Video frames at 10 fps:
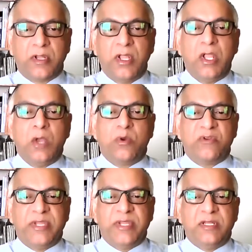would have
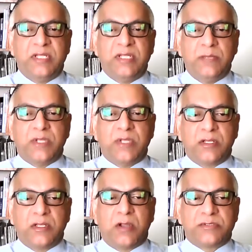been deemed
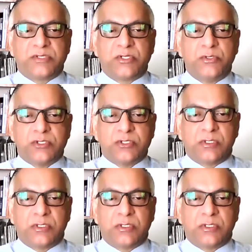unconstitutional